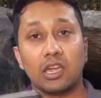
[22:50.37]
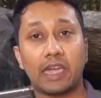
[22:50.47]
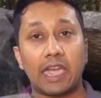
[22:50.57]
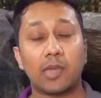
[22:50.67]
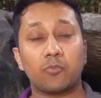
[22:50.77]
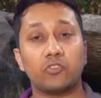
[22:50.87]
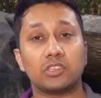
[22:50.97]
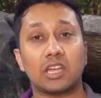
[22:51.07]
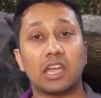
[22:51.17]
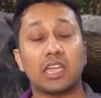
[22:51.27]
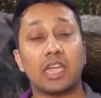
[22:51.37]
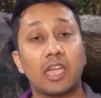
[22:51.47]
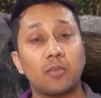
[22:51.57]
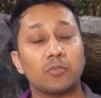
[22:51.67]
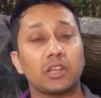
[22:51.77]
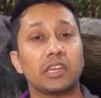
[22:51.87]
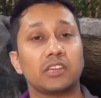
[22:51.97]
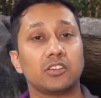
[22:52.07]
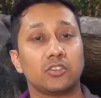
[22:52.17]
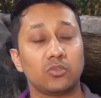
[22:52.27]
app which I am
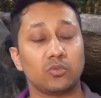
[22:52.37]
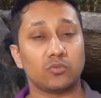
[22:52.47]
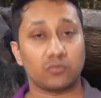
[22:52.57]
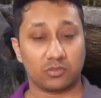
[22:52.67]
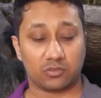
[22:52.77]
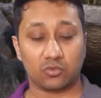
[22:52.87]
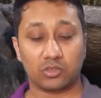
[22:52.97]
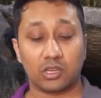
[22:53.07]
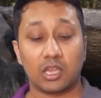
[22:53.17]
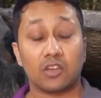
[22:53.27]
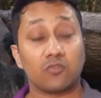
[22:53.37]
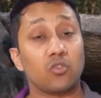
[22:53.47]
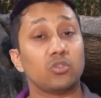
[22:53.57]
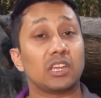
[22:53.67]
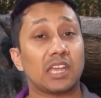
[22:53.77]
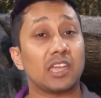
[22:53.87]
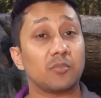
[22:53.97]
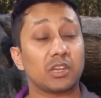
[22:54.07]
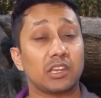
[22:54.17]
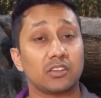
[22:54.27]
connected to the phone that I am
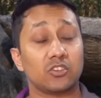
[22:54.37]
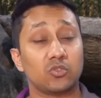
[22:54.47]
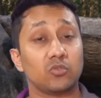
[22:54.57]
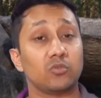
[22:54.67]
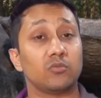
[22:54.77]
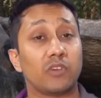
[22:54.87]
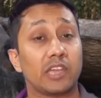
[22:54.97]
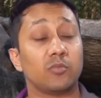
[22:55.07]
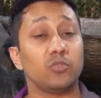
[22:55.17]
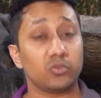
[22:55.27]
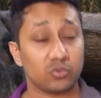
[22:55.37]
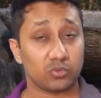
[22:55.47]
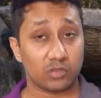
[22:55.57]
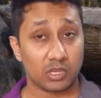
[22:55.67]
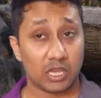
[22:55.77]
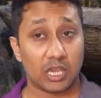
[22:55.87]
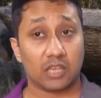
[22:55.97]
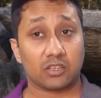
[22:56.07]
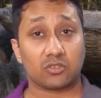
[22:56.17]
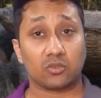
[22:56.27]
connected to via Bluetooth?
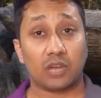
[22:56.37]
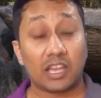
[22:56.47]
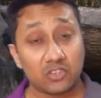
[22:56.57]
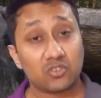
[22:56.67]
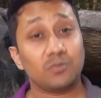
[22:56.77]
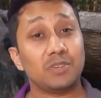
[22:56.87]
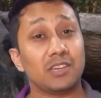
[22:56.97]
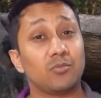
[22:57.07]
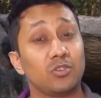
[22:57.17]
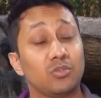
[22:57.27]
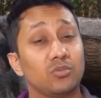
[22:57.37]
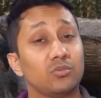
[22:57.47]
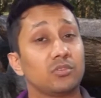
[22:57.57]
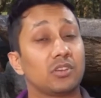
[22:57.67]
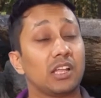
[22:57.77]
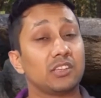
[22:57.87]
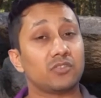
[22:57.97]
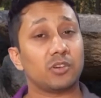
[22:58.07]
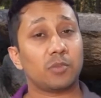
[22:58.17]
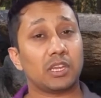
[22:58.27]
So I should be able to
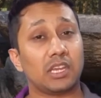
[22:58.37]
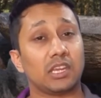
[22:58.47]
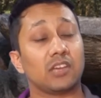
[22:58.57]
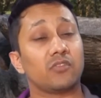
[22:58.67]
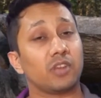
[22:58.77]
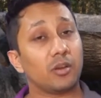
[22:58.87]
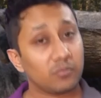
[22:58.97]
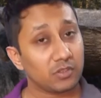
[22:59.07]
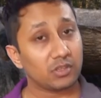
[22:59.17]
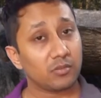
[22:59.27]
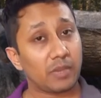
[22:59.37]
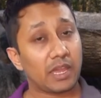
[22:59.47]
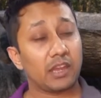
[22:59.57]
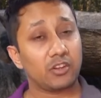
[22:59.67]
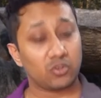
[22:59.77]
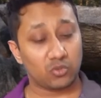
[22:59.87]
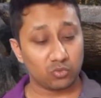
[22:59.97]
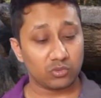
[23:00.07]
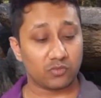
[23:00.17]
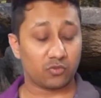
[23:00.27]
transfer my data from the band
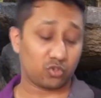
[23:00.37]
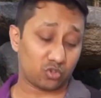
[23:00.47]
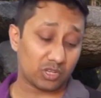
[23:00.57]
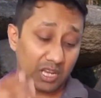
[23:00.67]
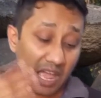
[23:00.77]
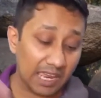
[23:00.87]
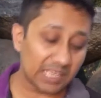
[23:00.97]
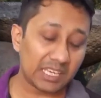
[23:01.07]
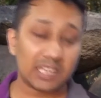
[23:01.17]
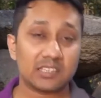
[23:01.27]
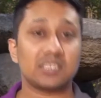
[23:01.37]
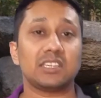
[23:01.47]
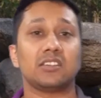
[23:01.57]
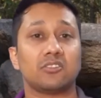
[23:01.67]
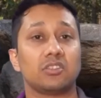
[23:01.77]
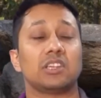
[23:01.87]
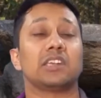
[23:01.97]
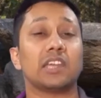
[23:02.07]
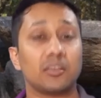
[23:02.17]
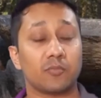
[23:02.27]
to the phone so that I can see it real
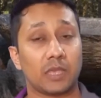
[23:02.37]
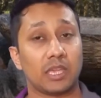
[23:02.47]
time.